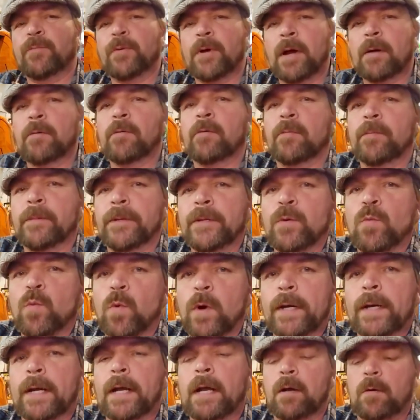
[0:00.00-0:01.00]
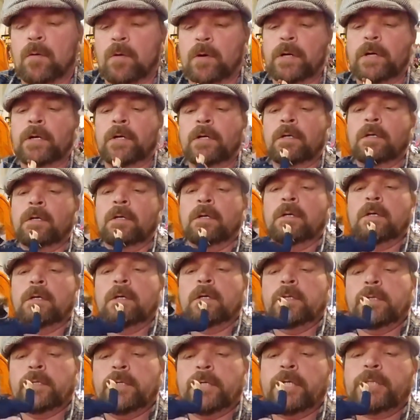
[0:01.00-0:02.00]
probably one hour
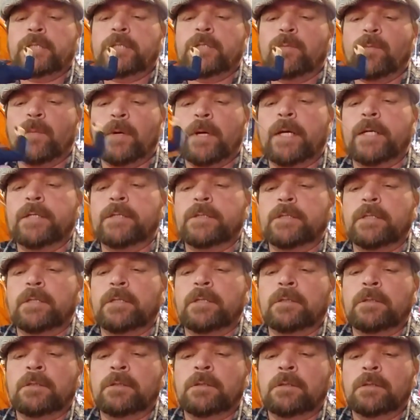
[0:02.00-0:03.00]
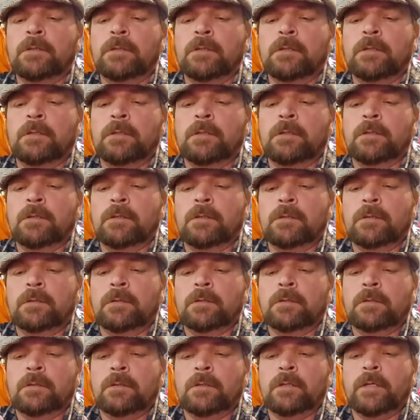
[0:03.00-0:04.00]
customizing
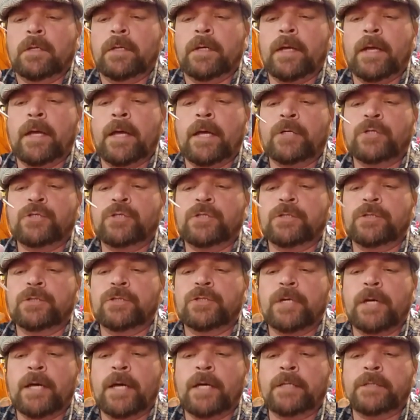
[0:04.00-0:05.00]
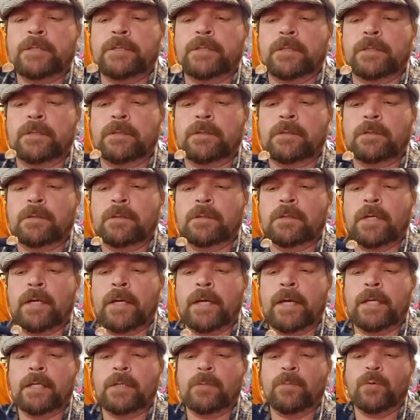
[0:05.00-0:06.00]
an Action Jackson I
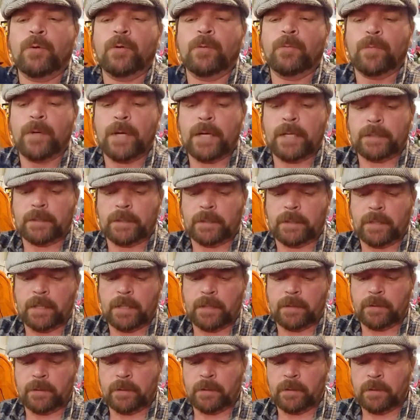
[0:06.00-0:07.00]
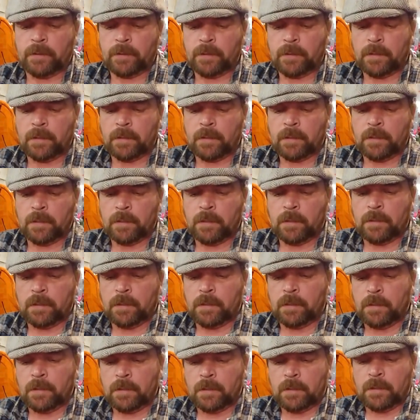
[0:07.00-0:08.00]
had to put back together
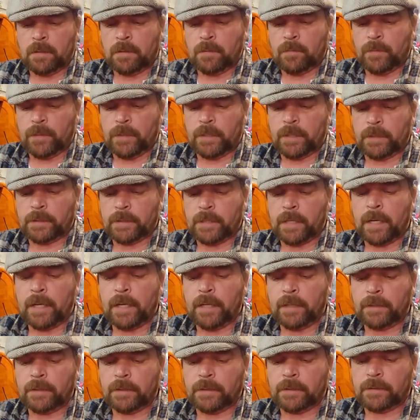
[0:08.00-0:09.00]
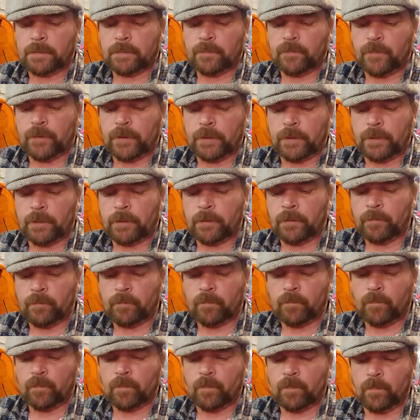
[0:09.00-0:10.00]
because I hate this figure
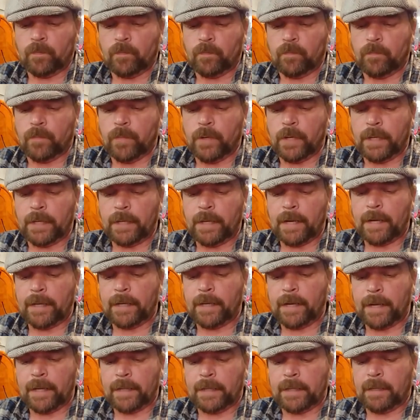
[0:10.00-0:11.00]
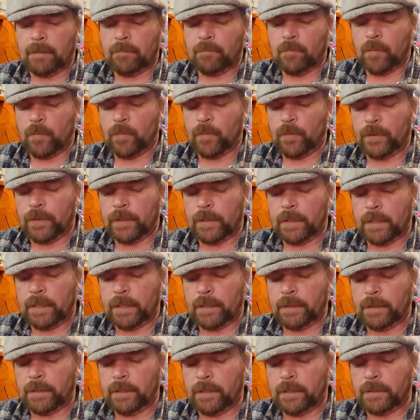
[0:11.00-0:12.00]
but I, I came up with an
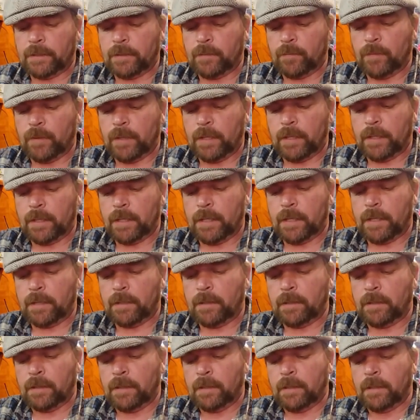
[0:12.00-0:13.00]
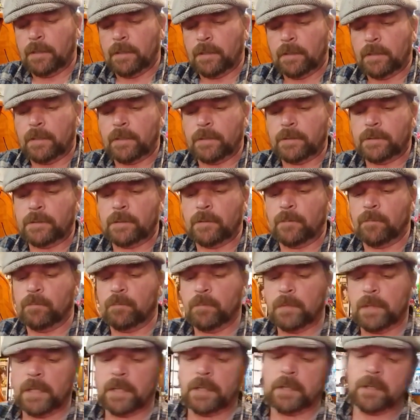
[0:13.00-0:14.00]
idea to make a
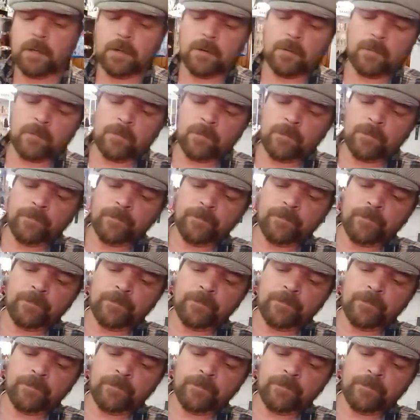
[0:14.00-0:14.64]
custom Mego